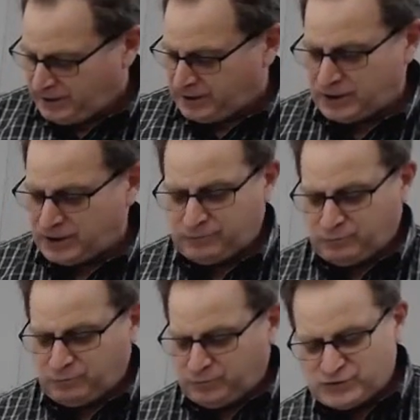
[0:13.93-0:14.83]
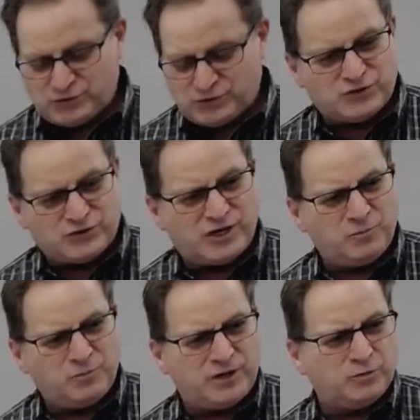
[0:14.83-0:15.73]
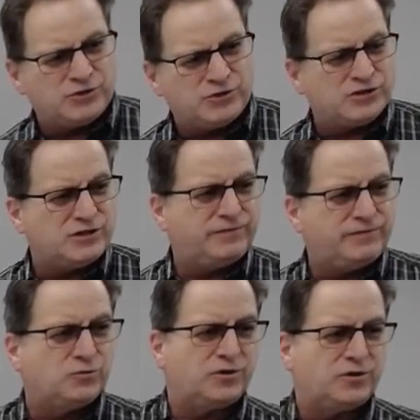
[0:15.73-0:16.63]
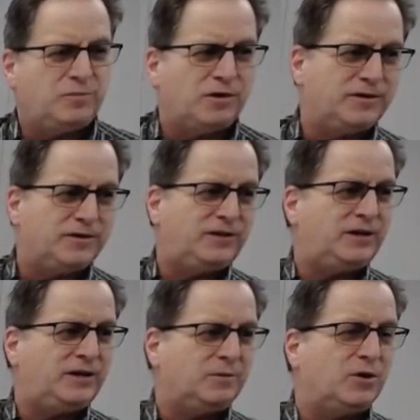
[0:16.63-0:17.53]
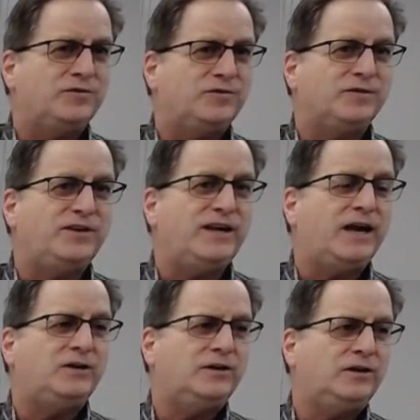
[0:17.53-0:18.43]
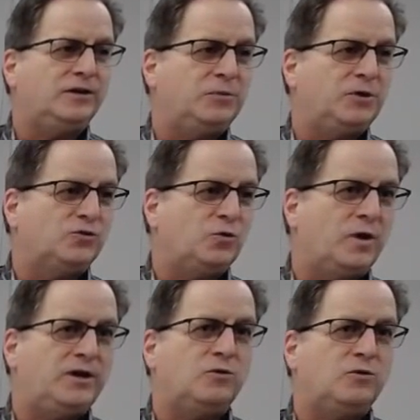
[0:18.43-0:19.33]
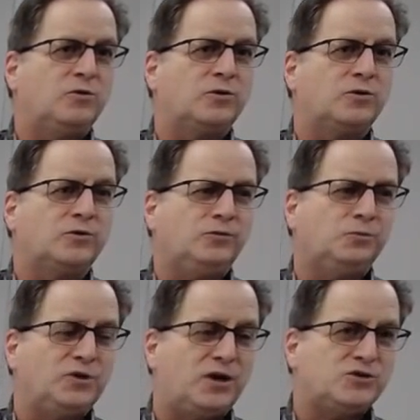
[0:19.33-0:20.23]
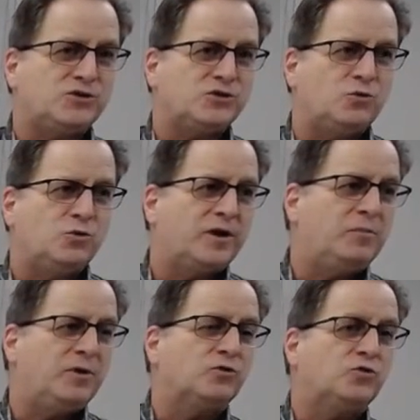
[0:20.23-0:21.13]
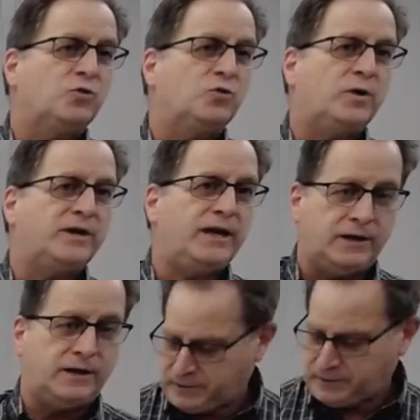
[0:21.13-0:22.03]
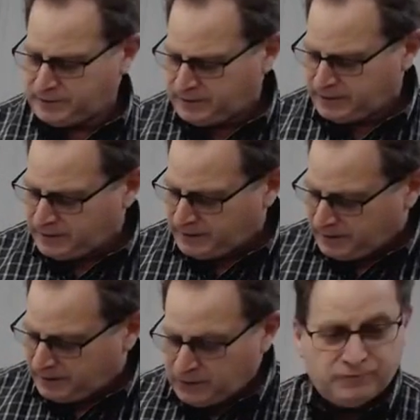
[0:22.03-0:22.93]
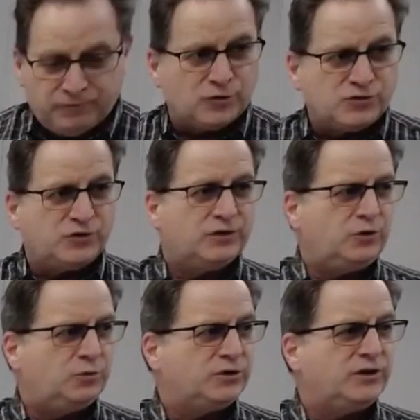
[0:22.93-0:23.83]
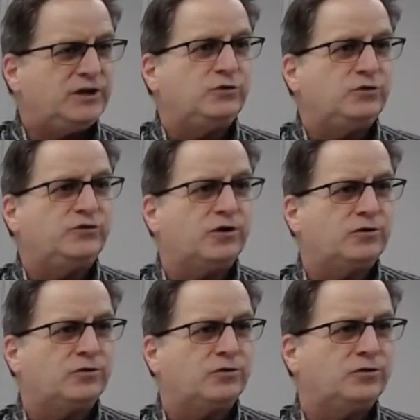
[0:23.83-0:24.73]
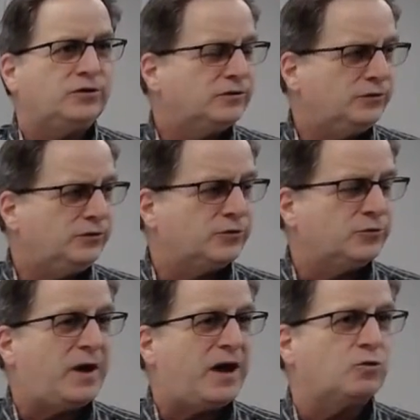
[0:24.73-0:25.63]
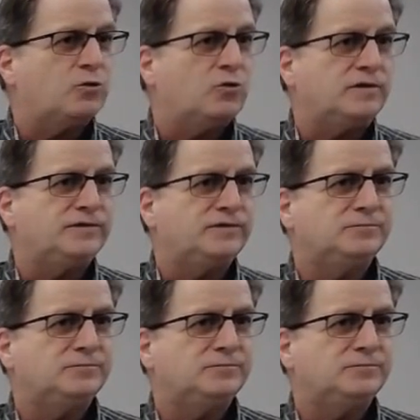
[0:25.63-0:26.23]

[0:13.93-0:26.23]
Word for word: This is the same way you would adjust it for a Bell 50, a Bell 50N, a Bell 20 or plus, or a Bell 20N. First, you would need to turn your power off